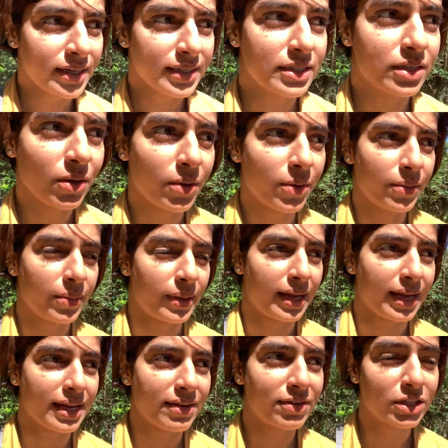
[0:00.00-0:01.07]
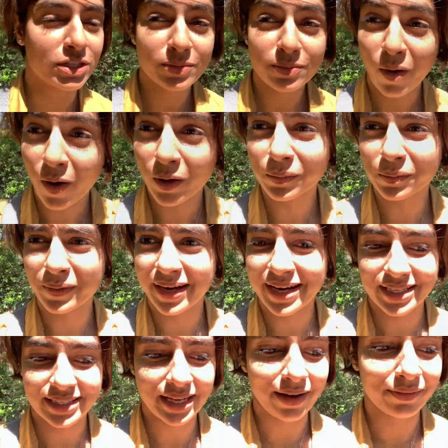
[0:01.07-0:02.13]
So even small
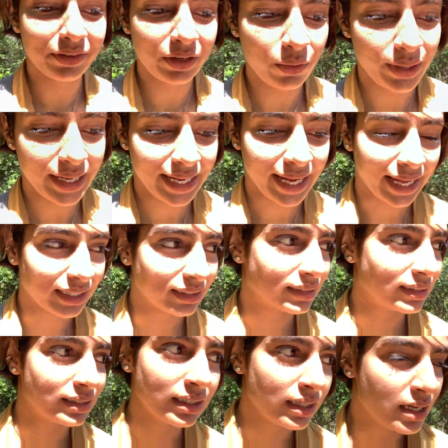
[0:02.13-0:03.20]
breaks every weekend,